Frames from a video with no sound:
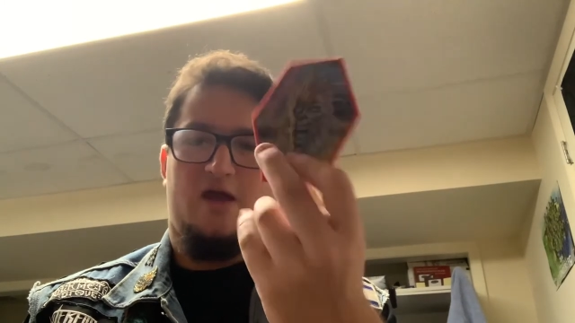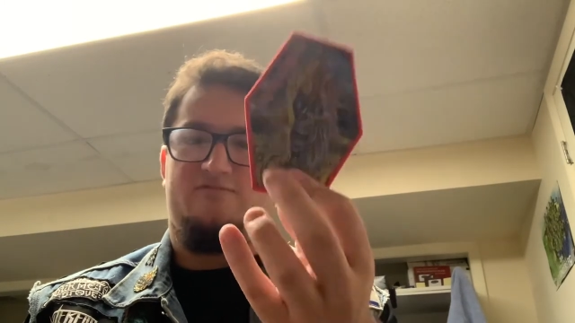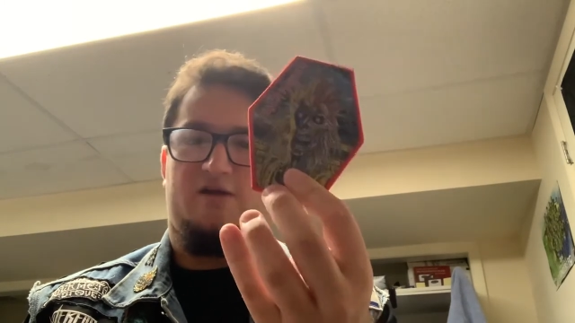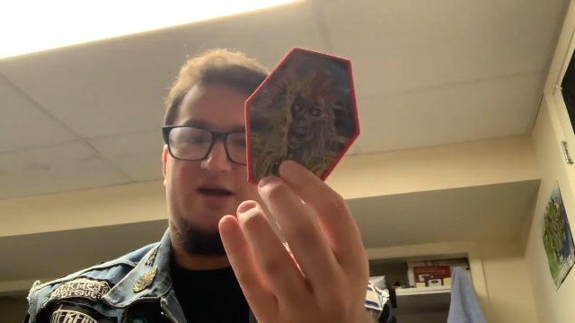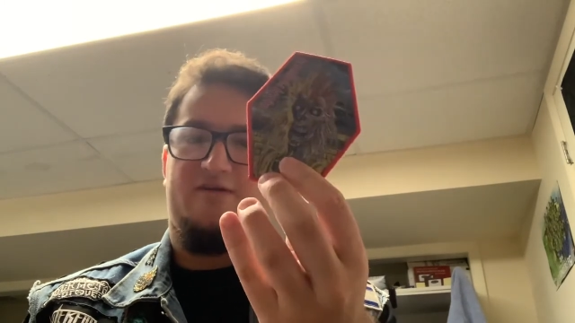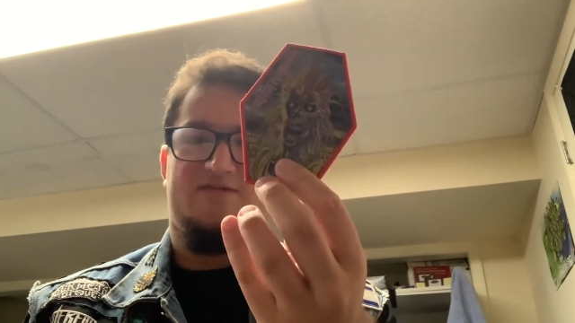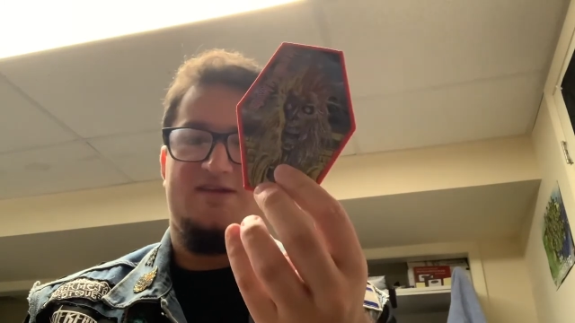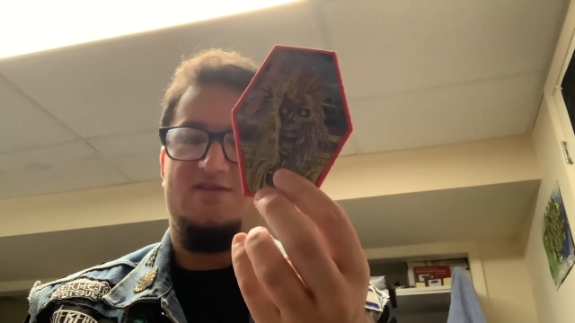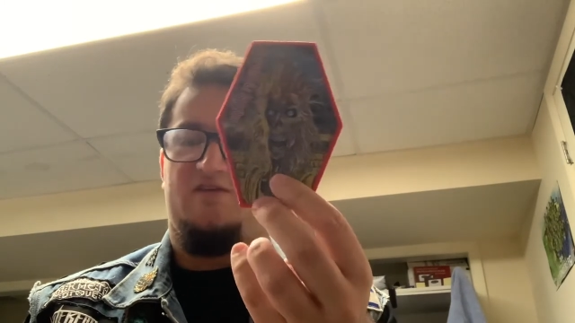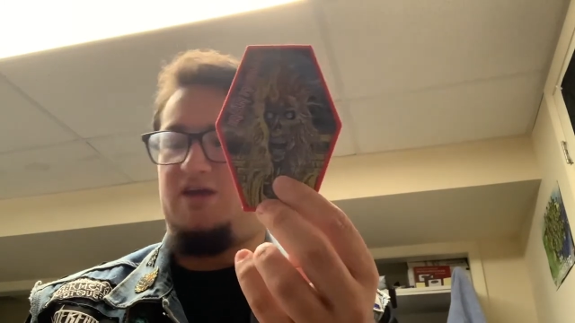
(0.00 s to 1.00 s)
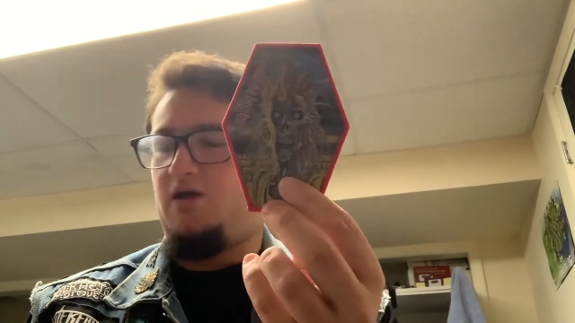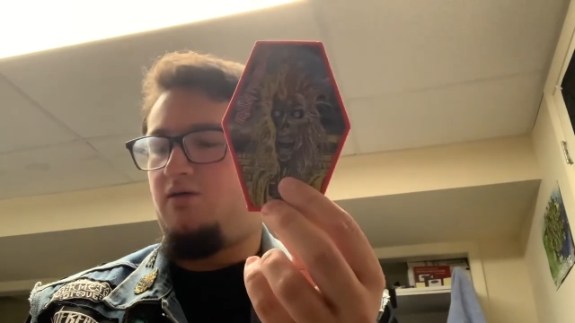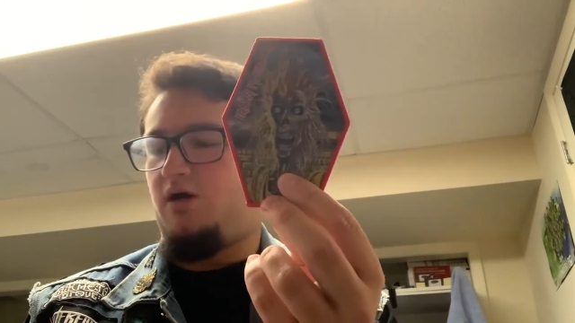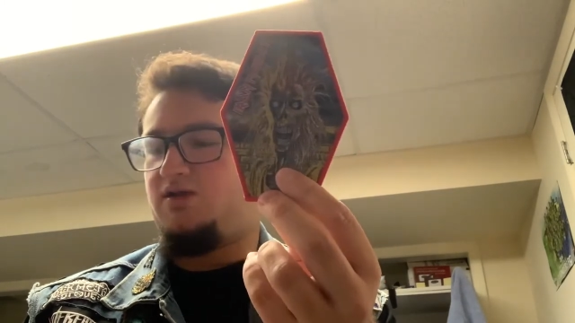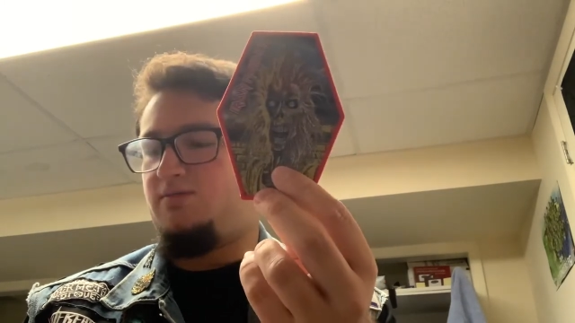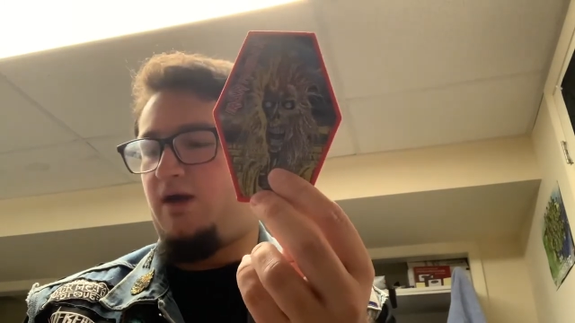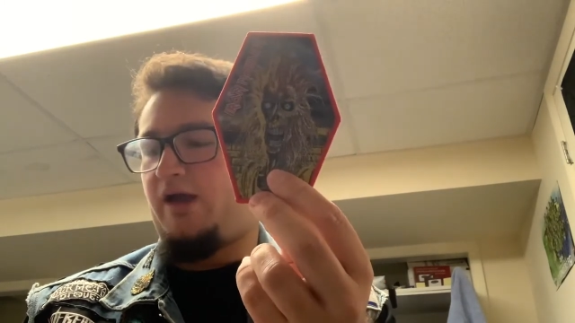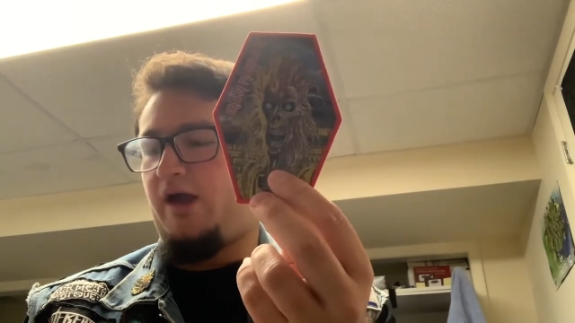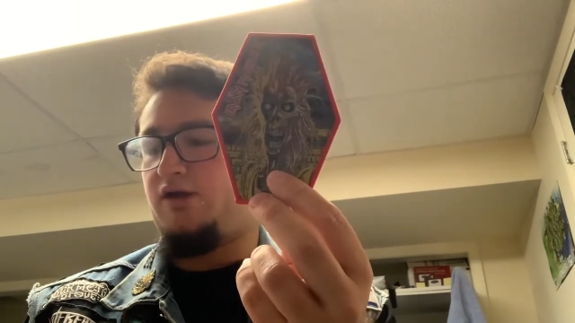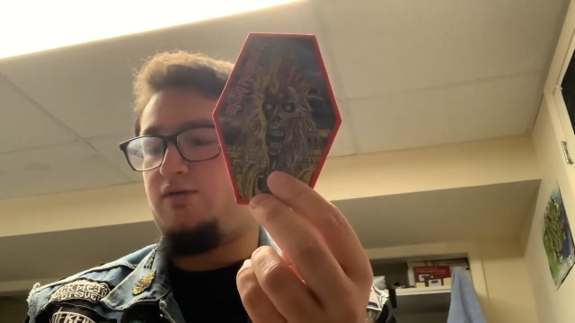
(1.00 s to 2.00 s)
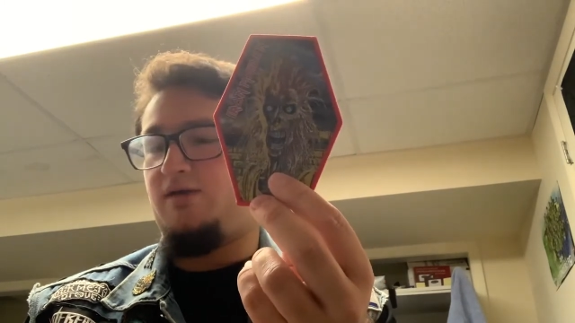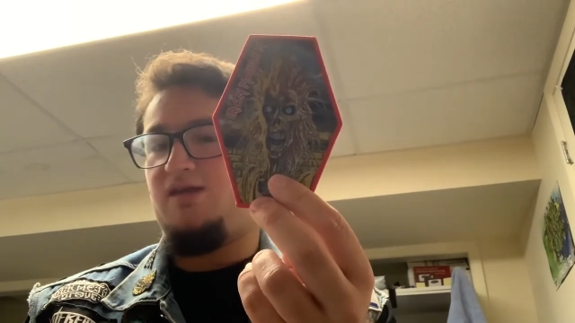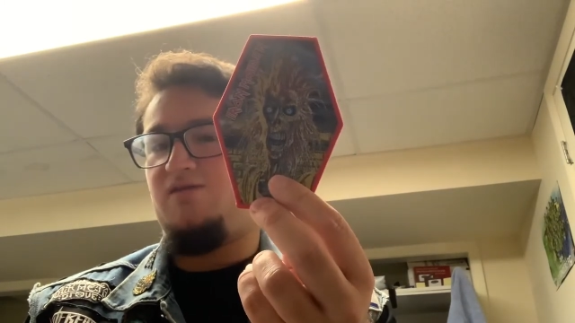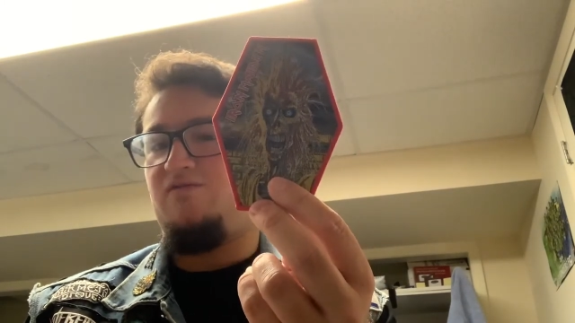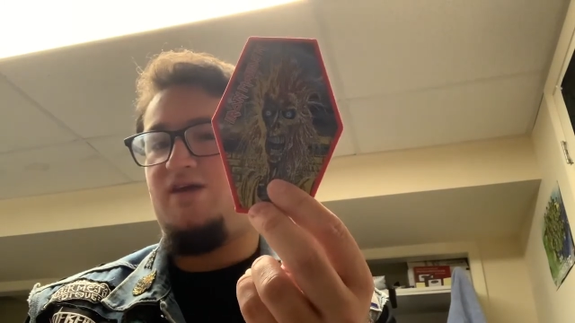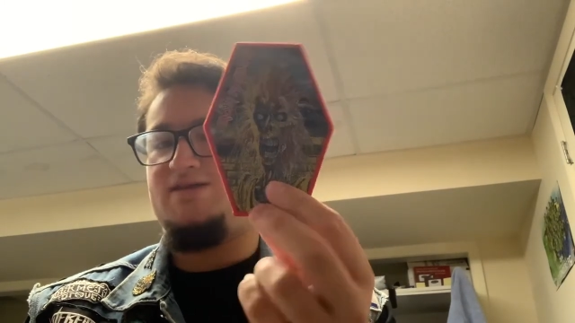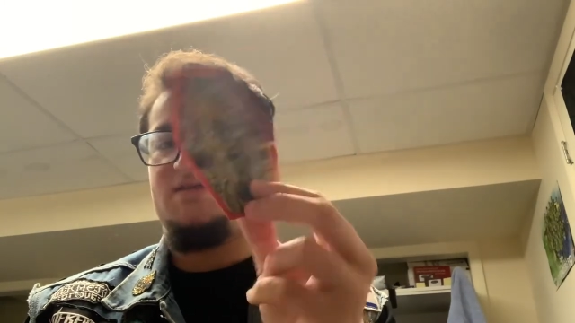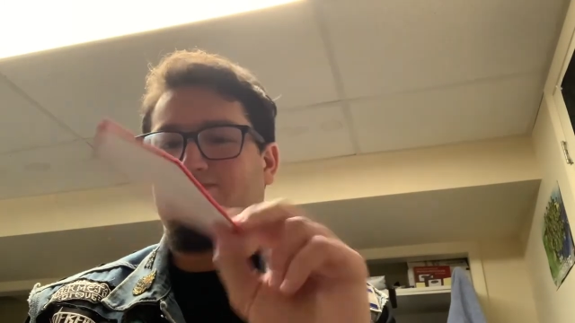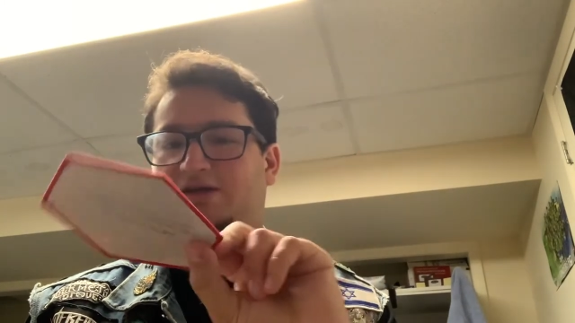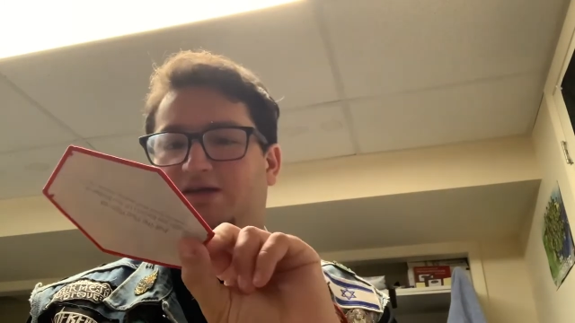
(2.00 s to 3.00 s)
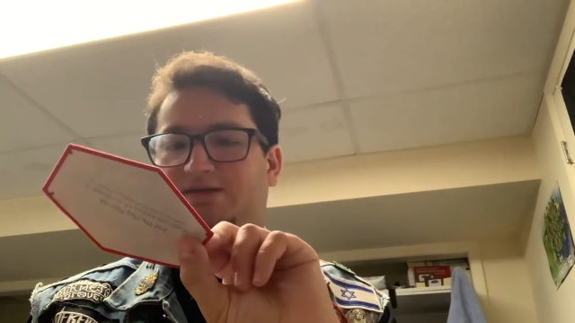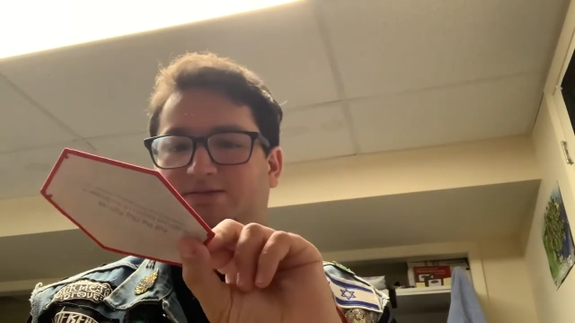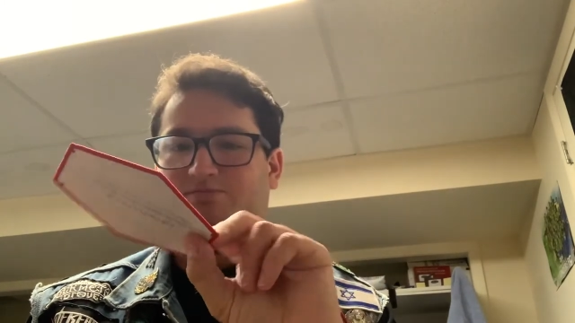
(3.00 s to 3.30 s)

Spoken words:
right after this video onto my Iron Maiden vest, because